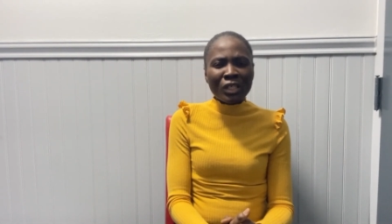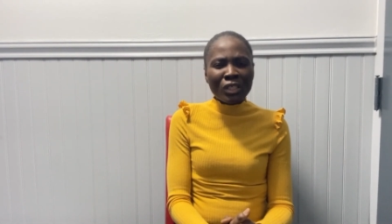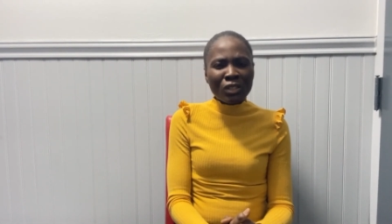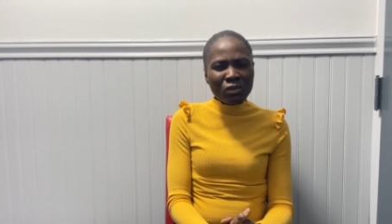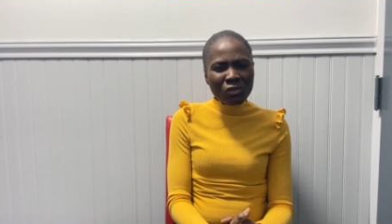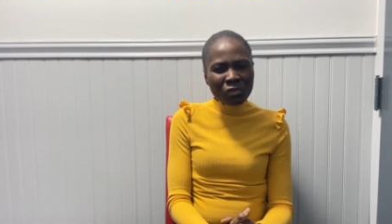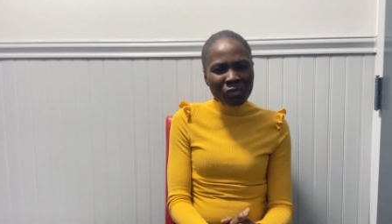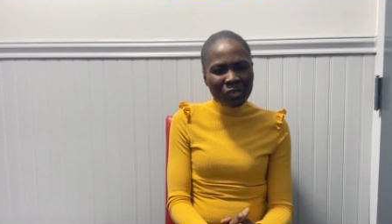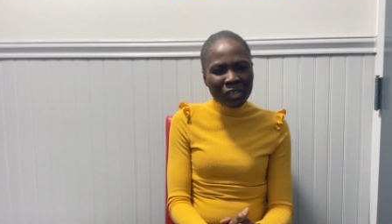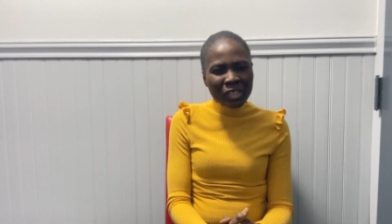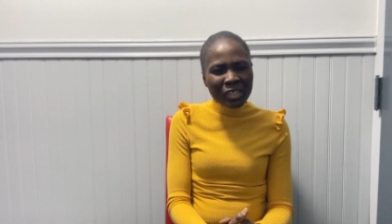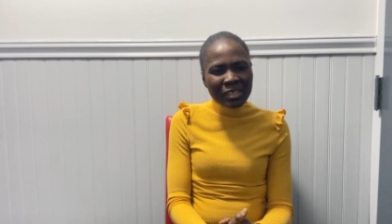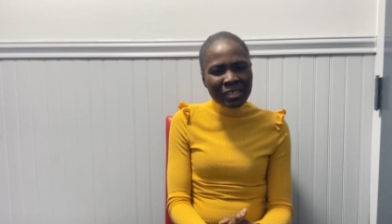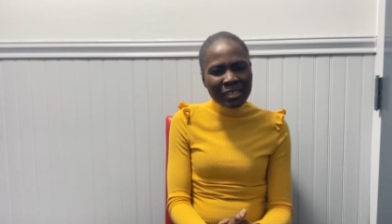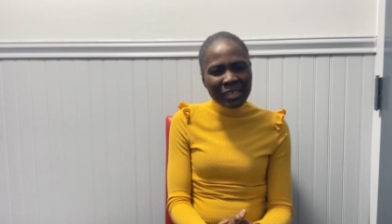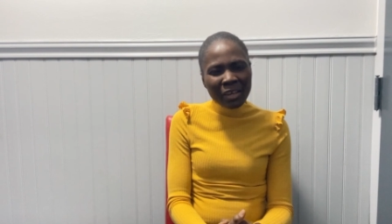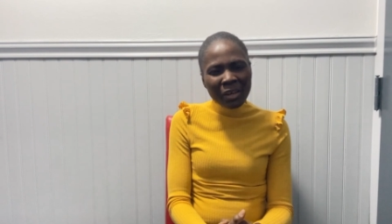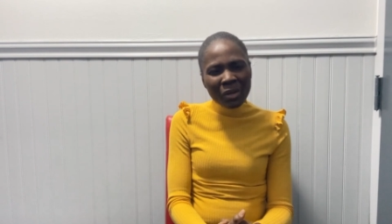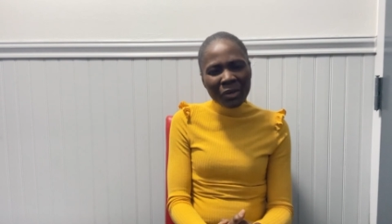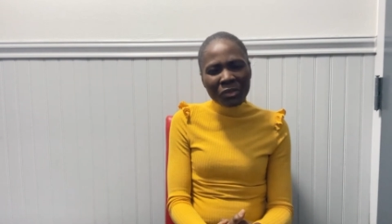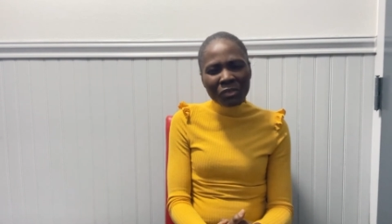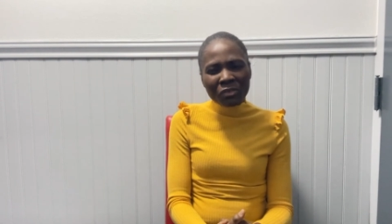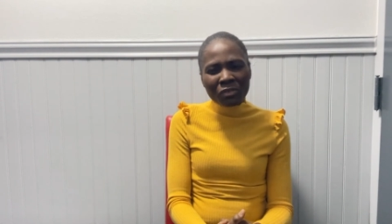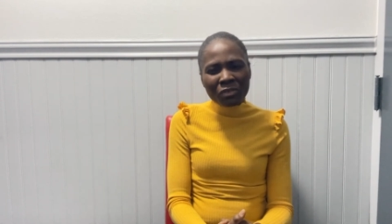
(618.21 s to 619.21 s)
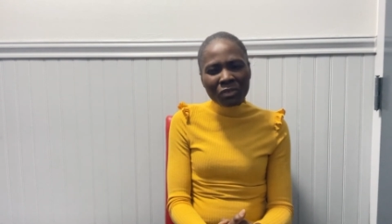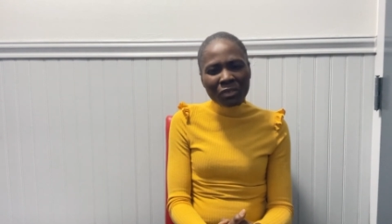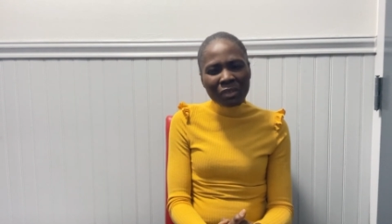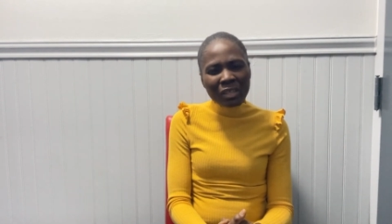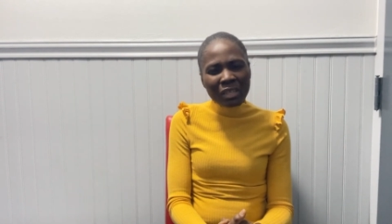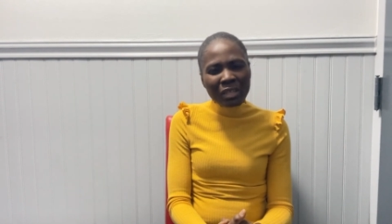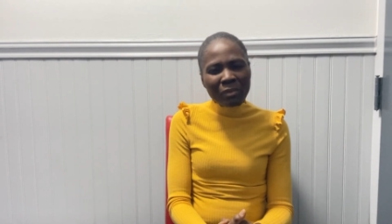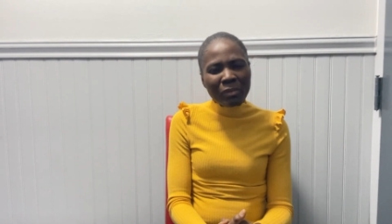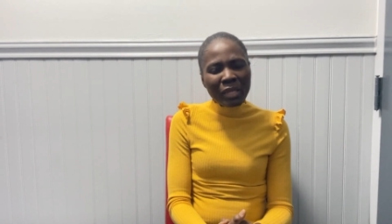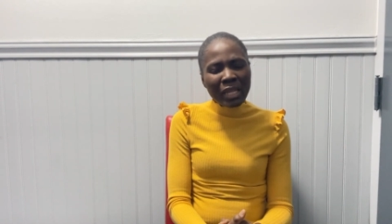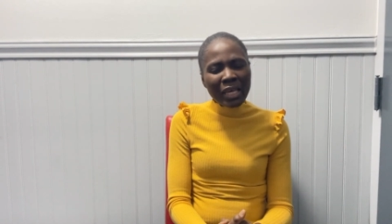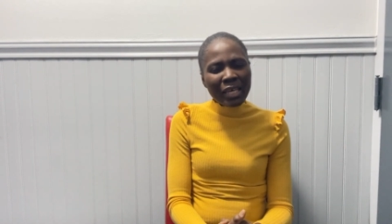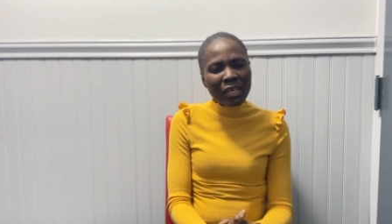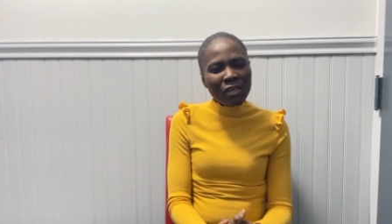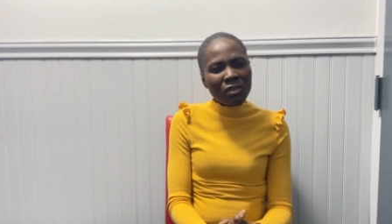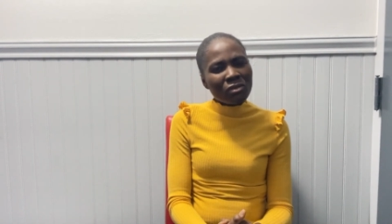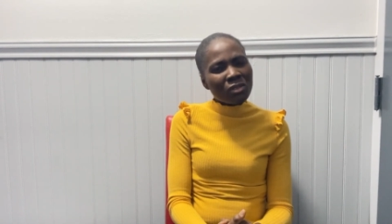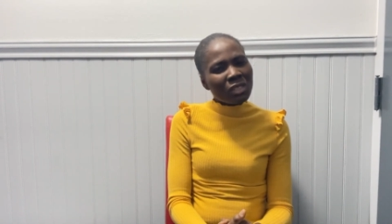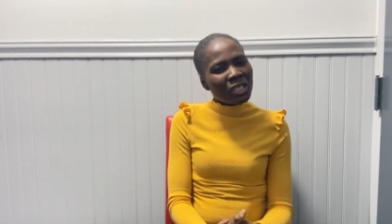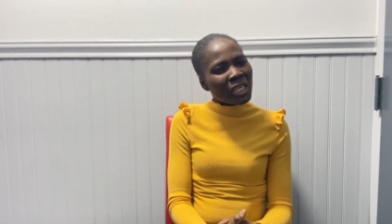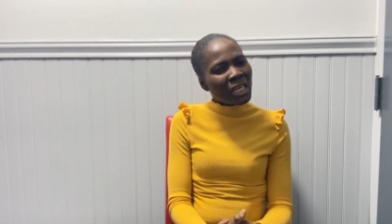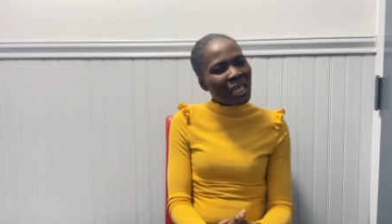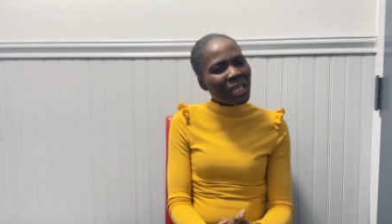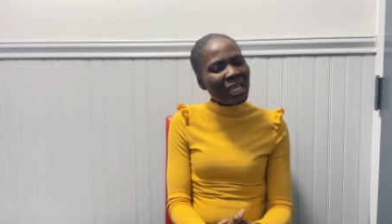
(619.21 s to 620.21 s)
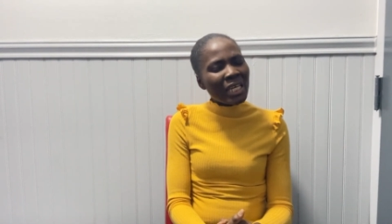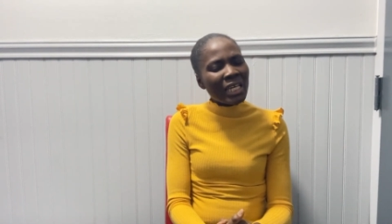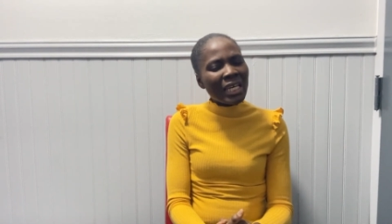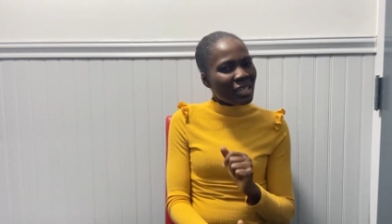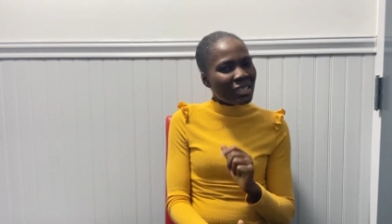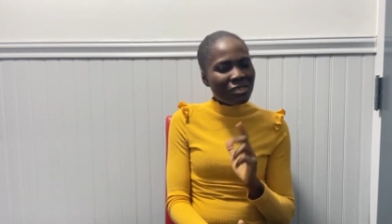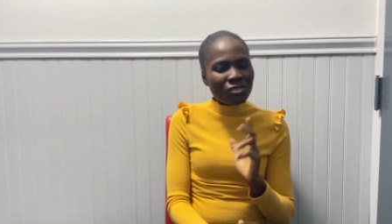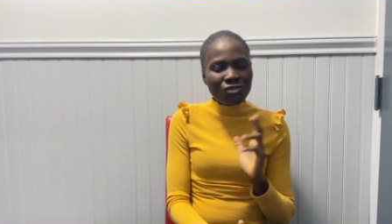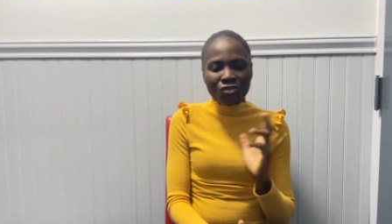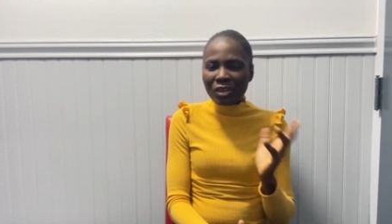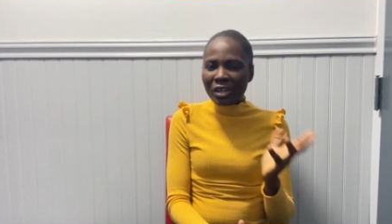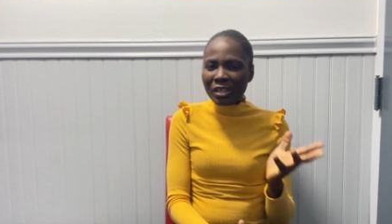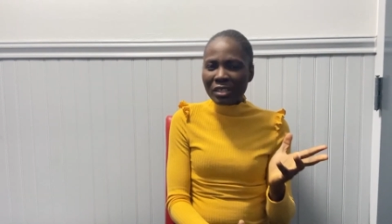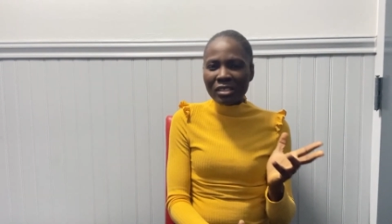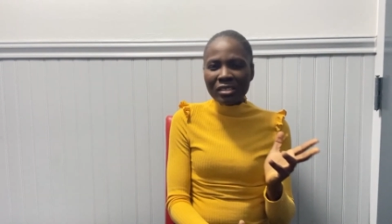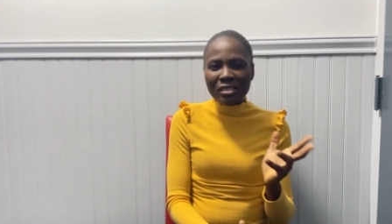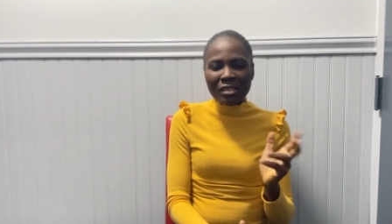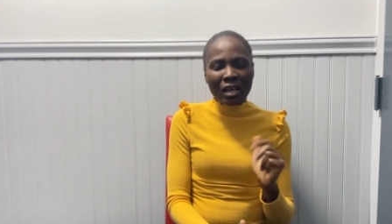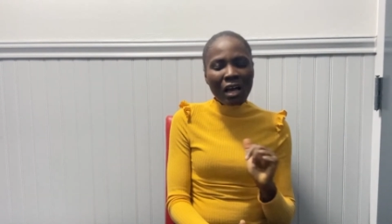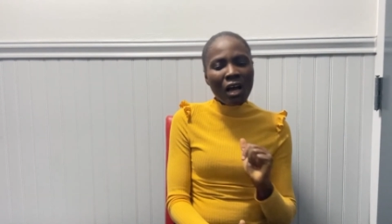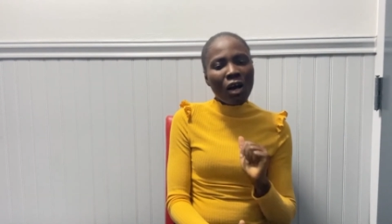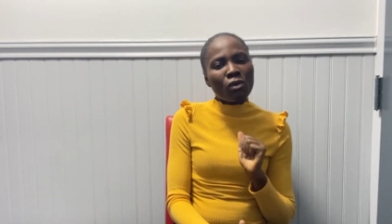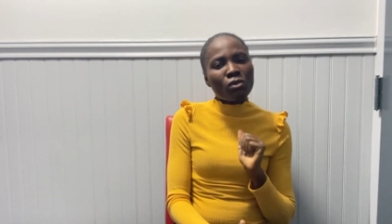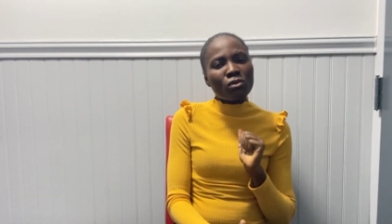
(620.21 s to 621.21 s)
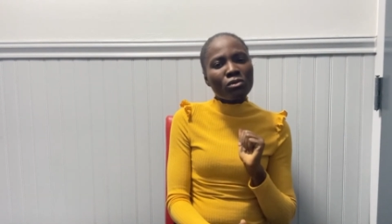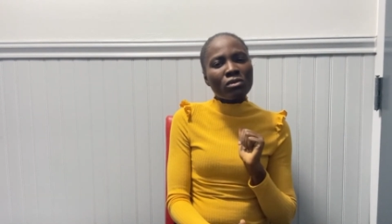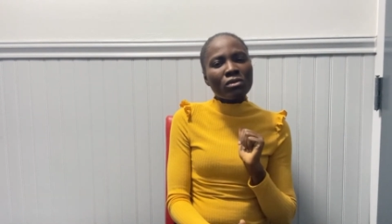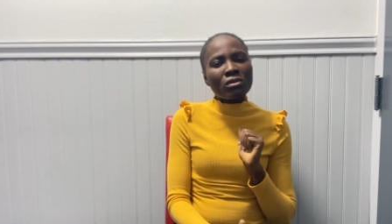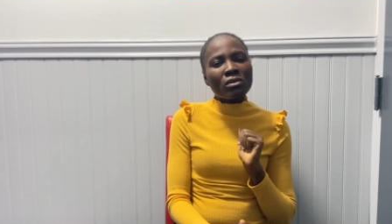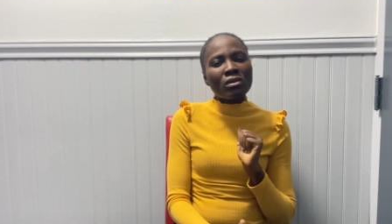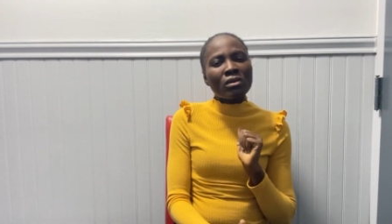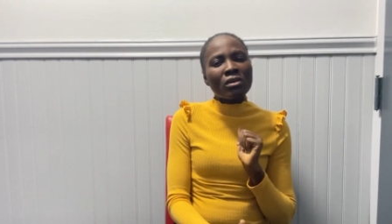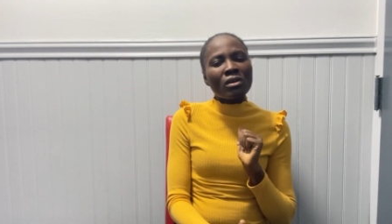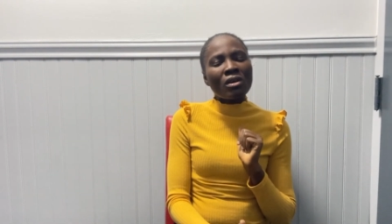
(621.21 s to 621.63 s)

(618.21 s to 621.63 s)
Luven's Health, and I'm like, okay, let's try this out.